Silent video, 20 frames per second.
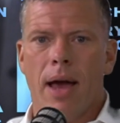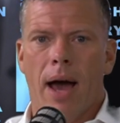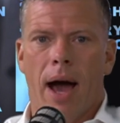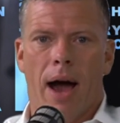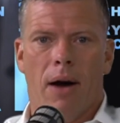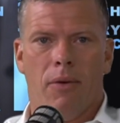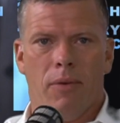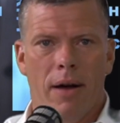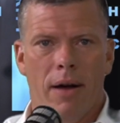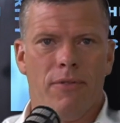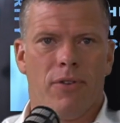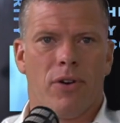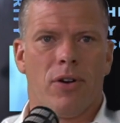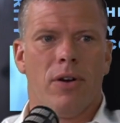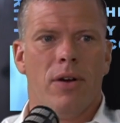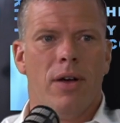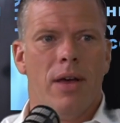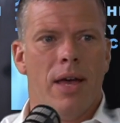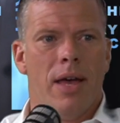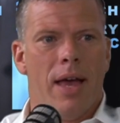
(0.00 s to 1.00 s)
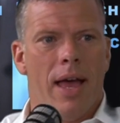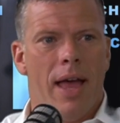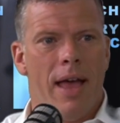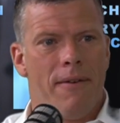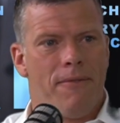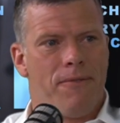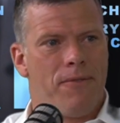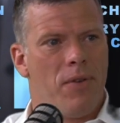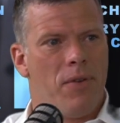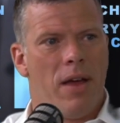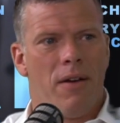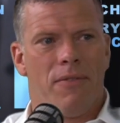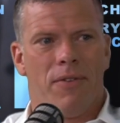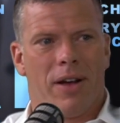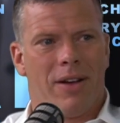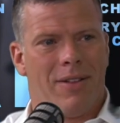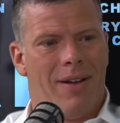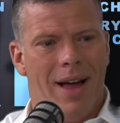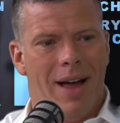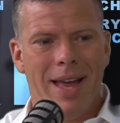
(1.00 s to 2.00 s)
However, if a
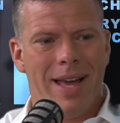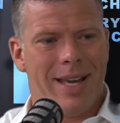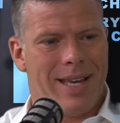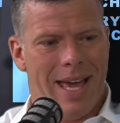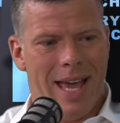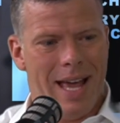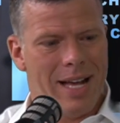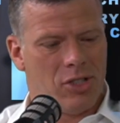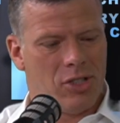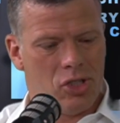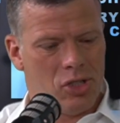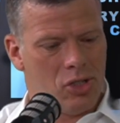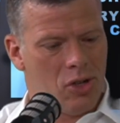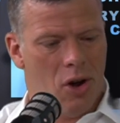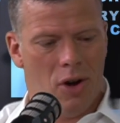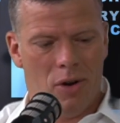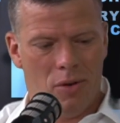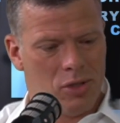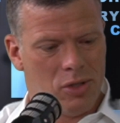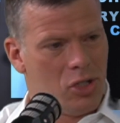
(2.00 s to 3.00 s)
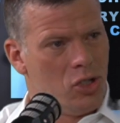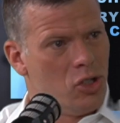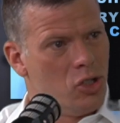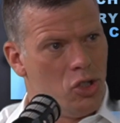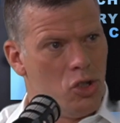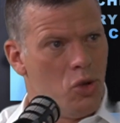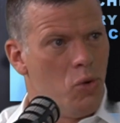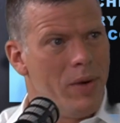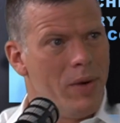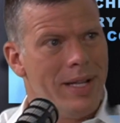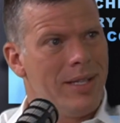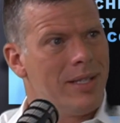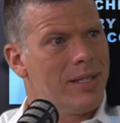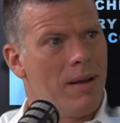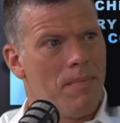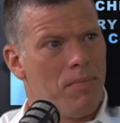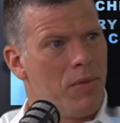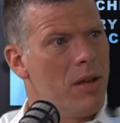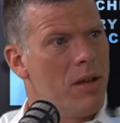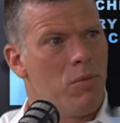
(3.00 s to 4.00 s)
client can't start doing
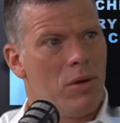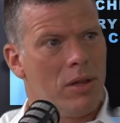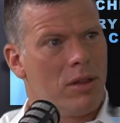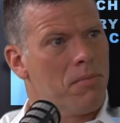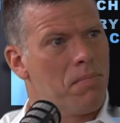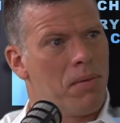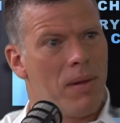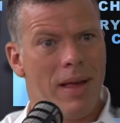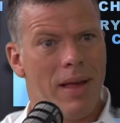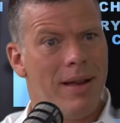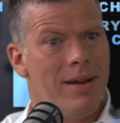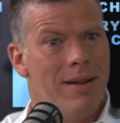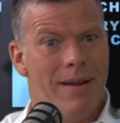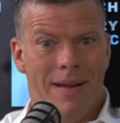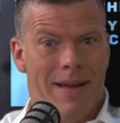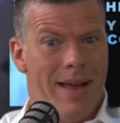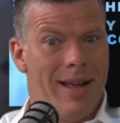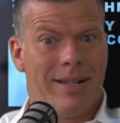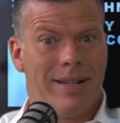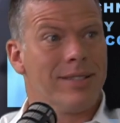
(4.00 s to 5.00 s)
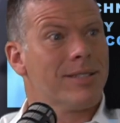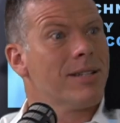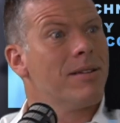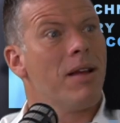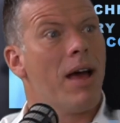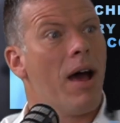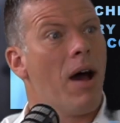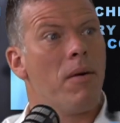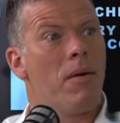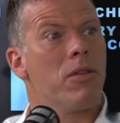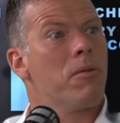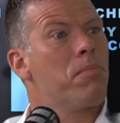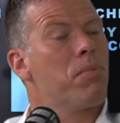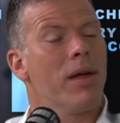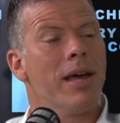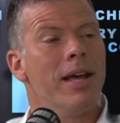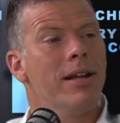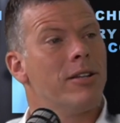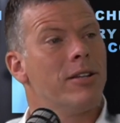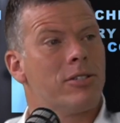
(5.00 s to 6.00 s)
something with the plan, it doesn't the
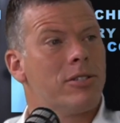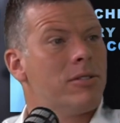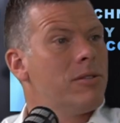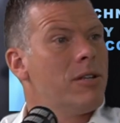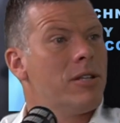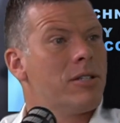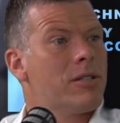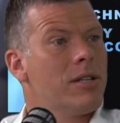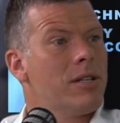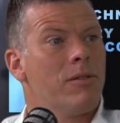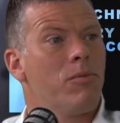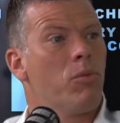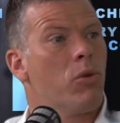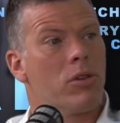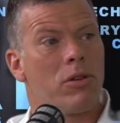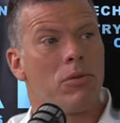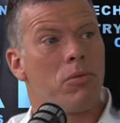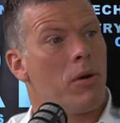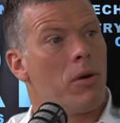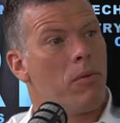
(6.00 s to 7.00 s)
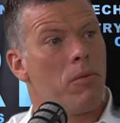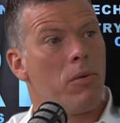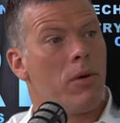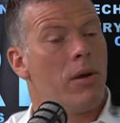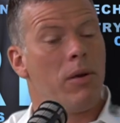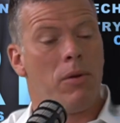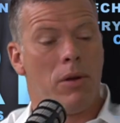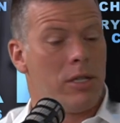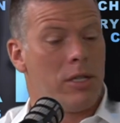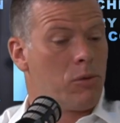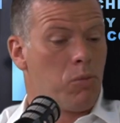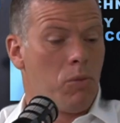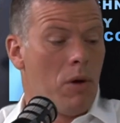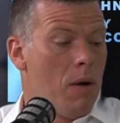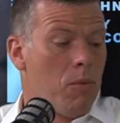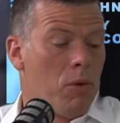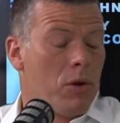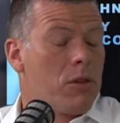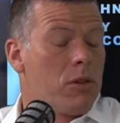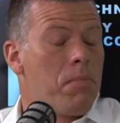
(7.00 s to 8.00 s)
plan isn't worth the it's
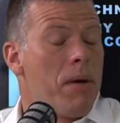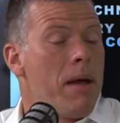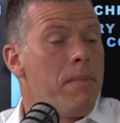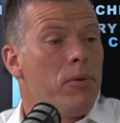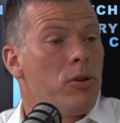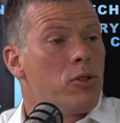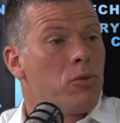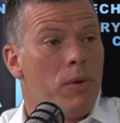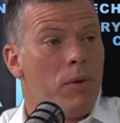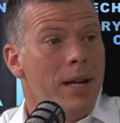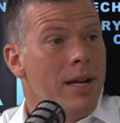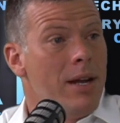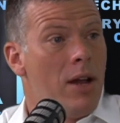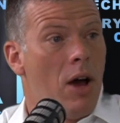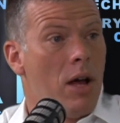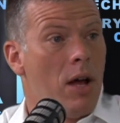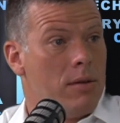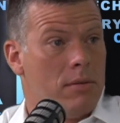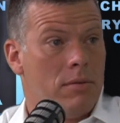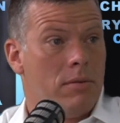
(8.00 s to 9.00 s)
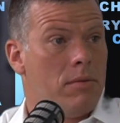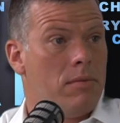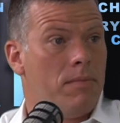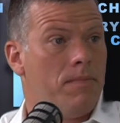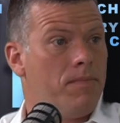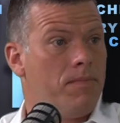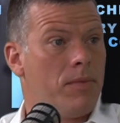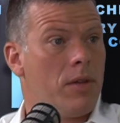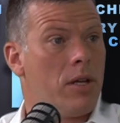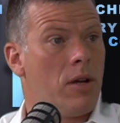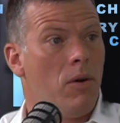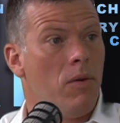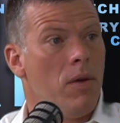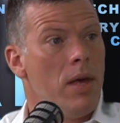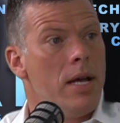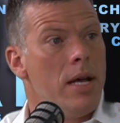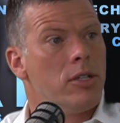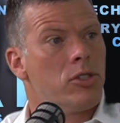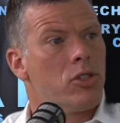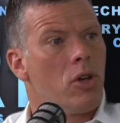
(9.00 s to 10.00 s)
not worth the paper it's written on. You know?
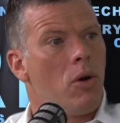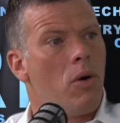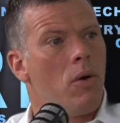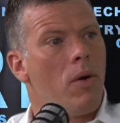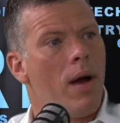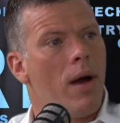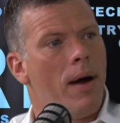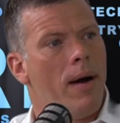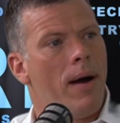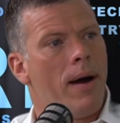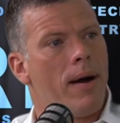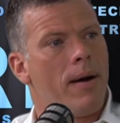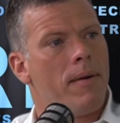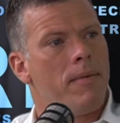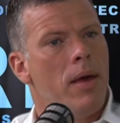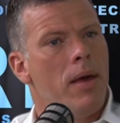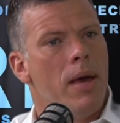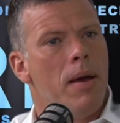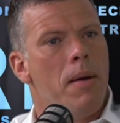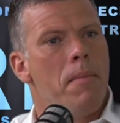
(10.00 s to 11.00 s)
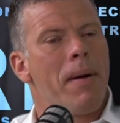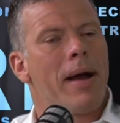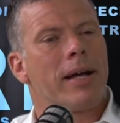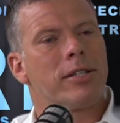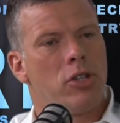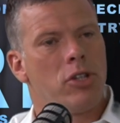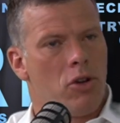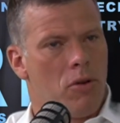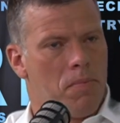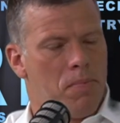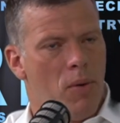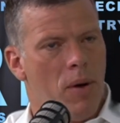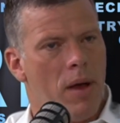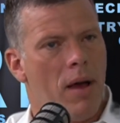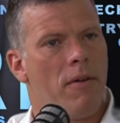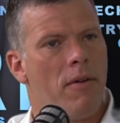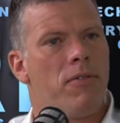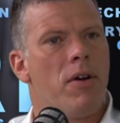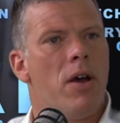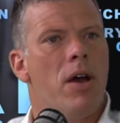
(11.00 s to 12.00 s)
So back to your point
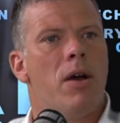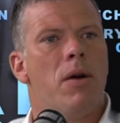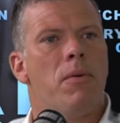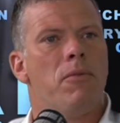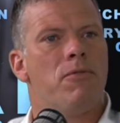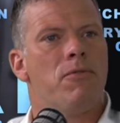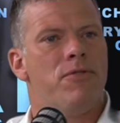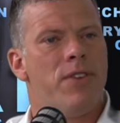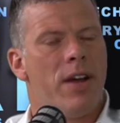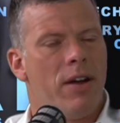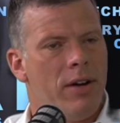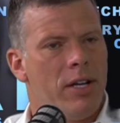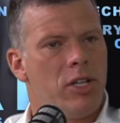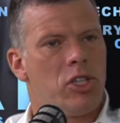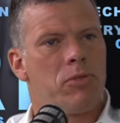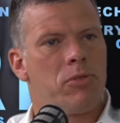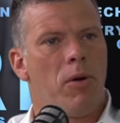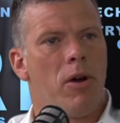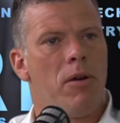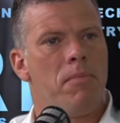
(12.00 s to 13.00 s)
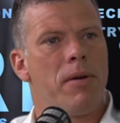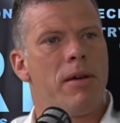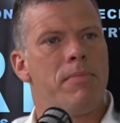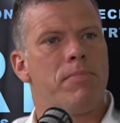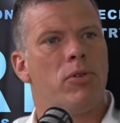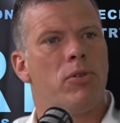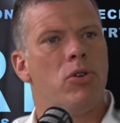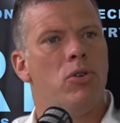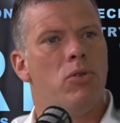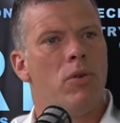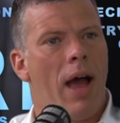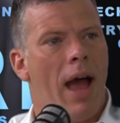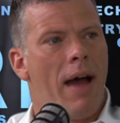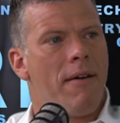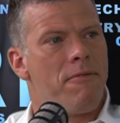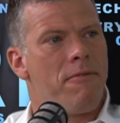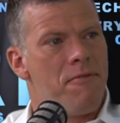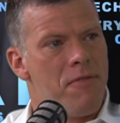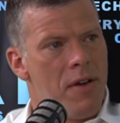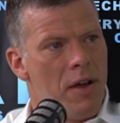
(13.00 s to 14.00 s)
of very smart people who
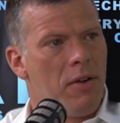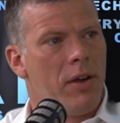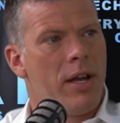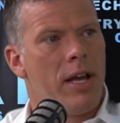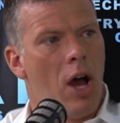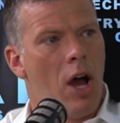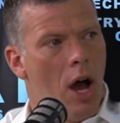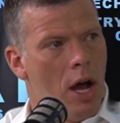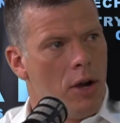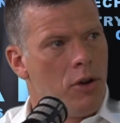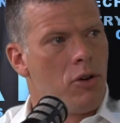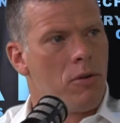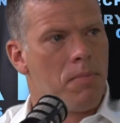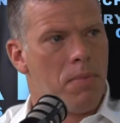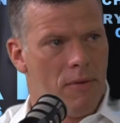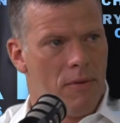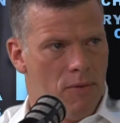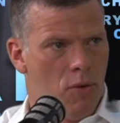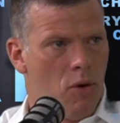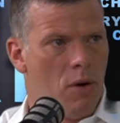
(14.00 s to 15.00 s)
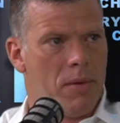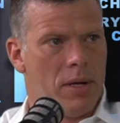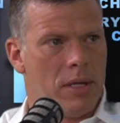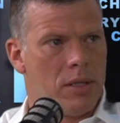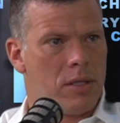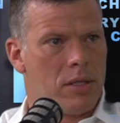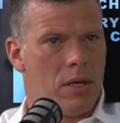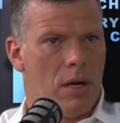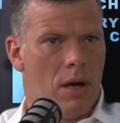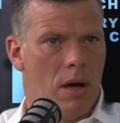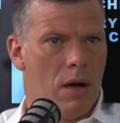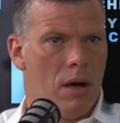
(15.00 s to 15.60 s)
have very underperformance